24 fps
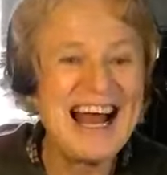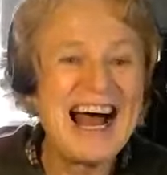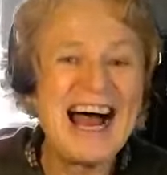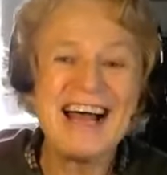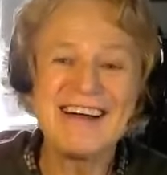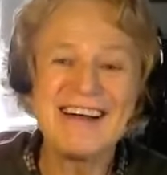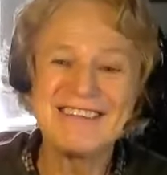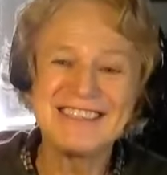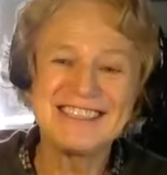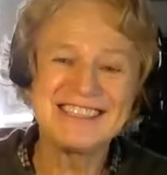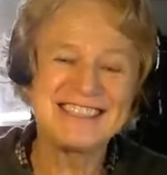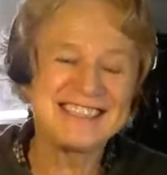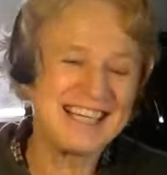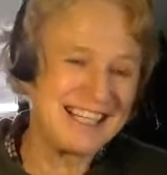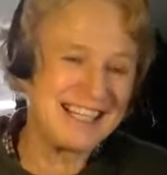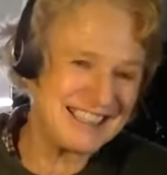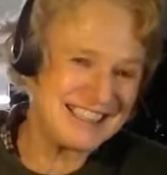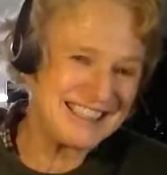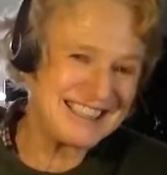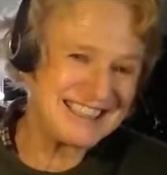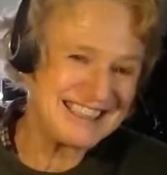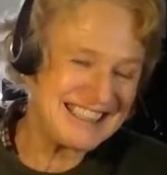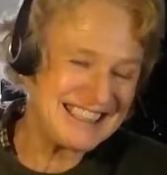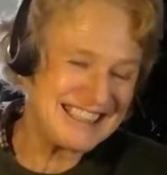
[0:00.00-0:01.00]
I, was such,
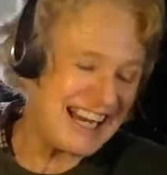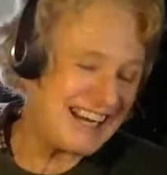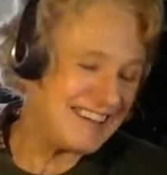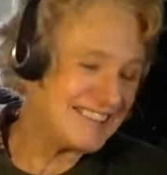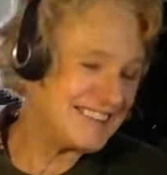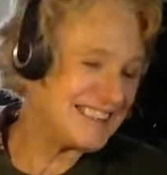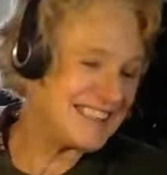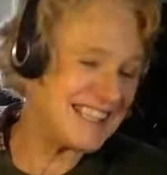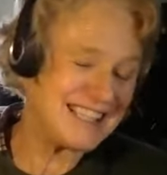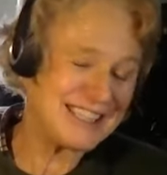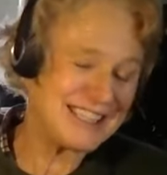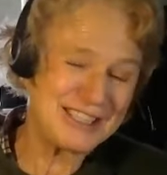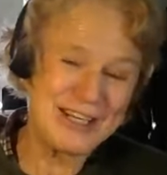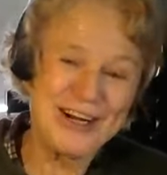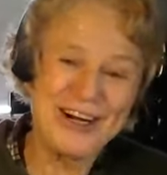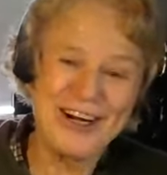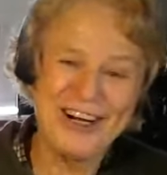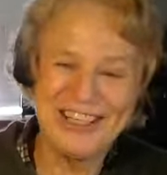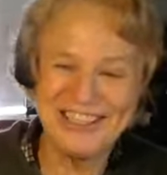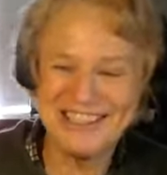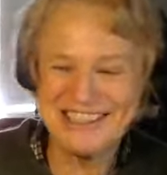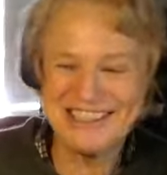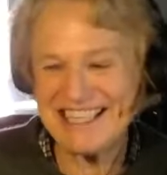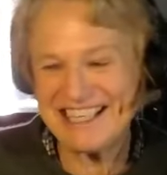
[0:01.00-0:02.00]
I was such a
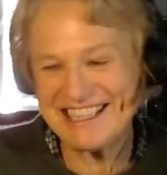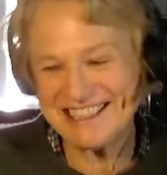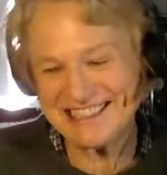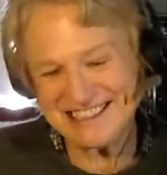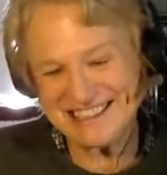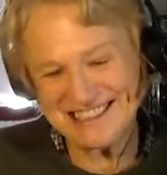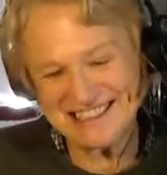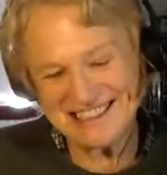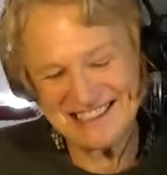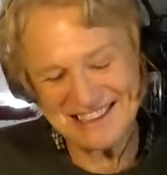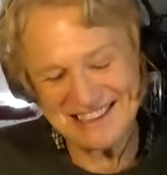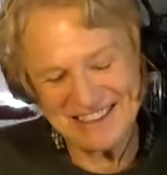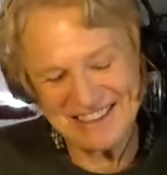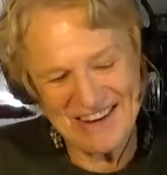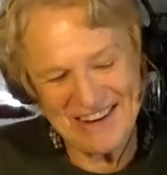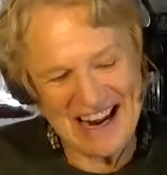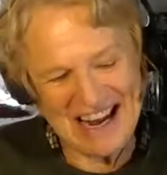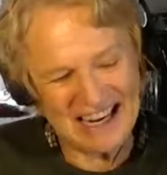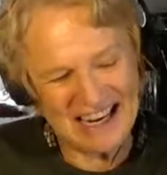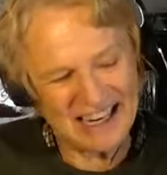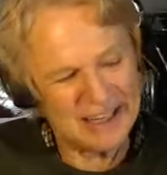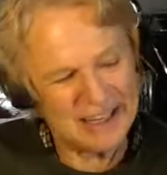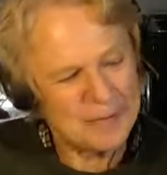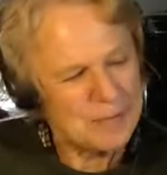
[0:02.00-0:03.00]
hard nut to
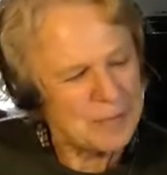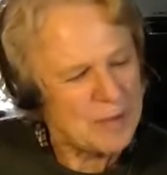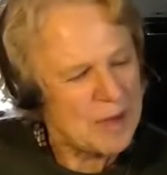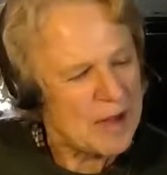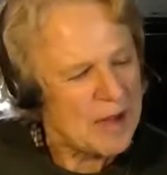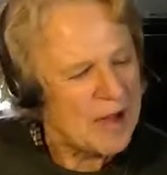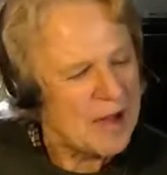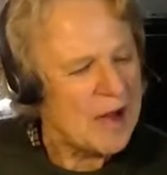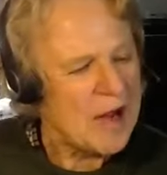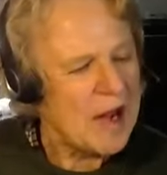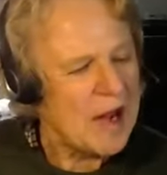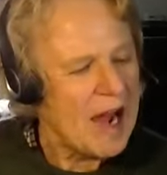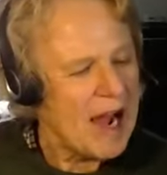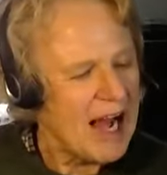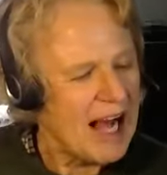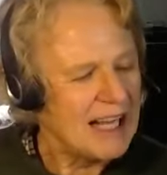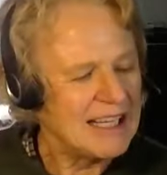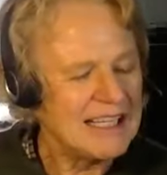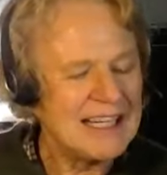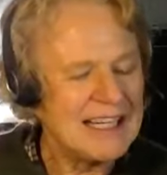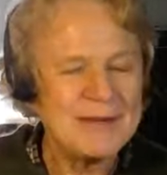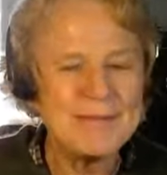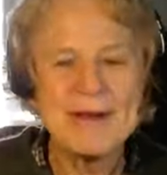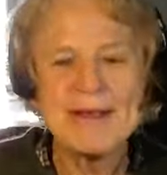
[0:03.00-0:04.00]
crack.
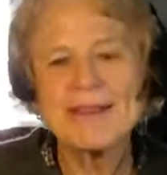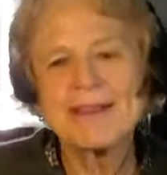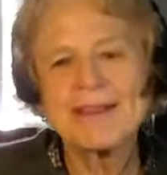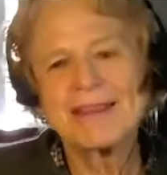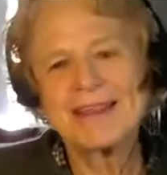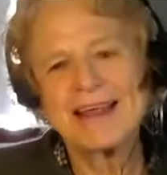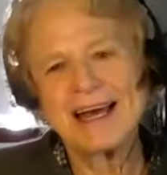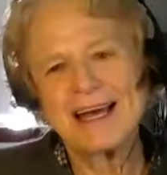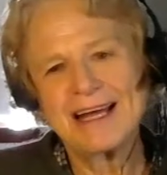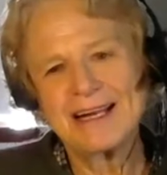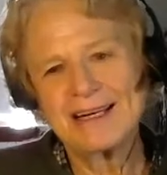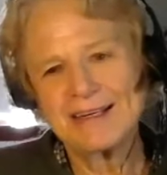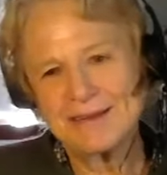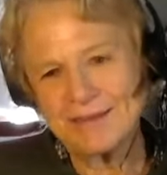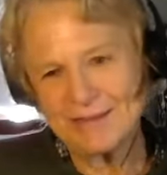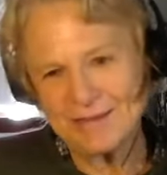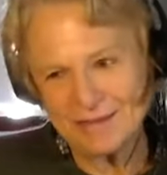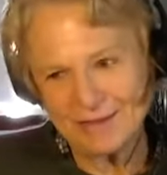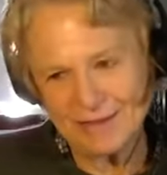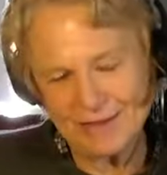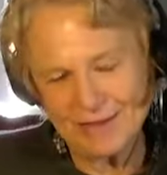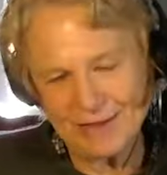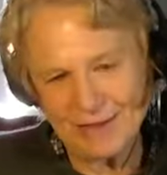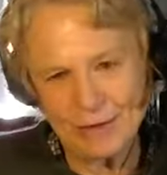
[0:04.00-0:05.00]
And anyway, then
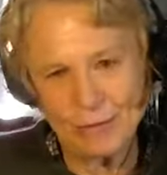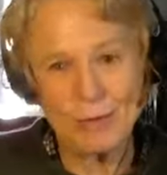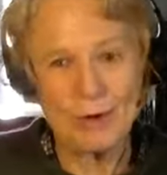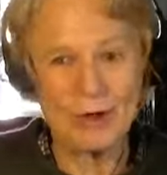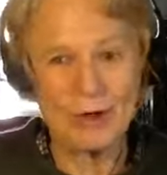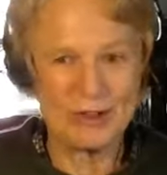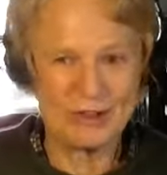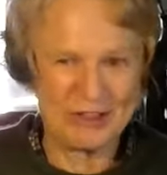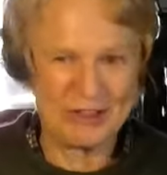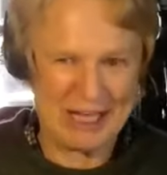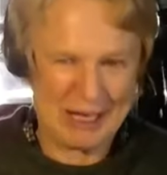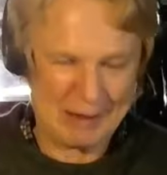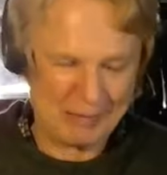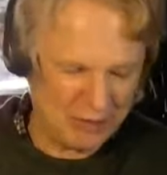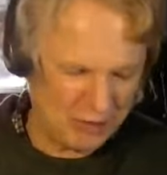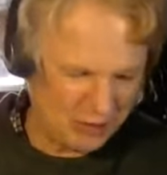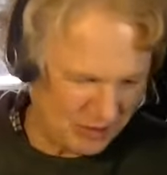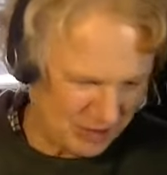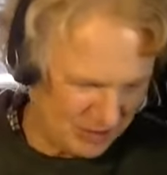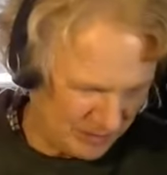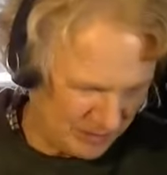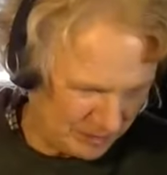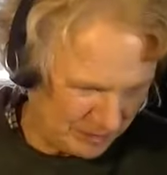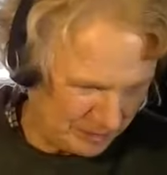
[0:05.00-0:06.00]
the
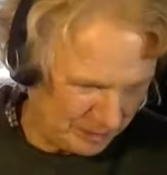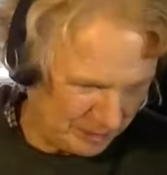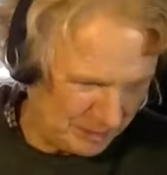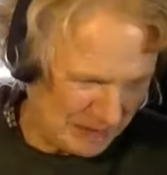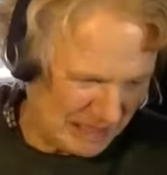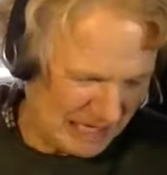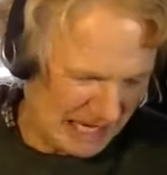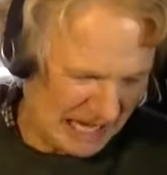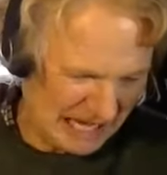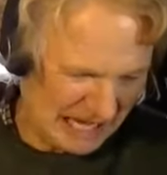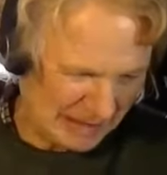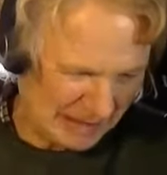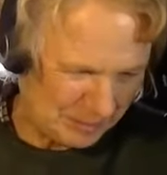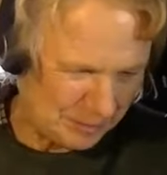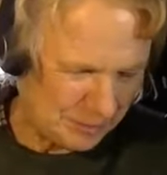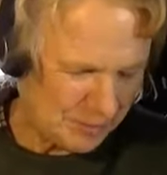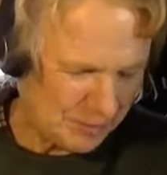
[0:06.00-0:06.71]
WhatsApps began.